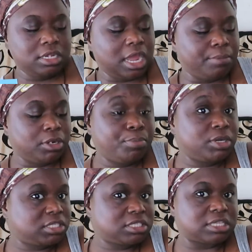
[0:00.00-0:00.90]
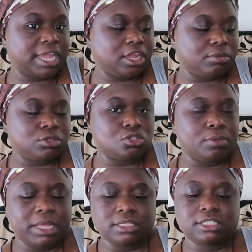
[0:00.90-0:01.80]
Now I'm gonna put this aside, I'm gonna talk
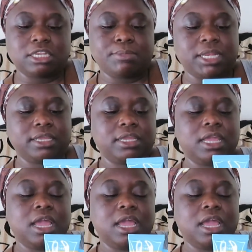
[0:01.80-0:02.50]
about this in a minute.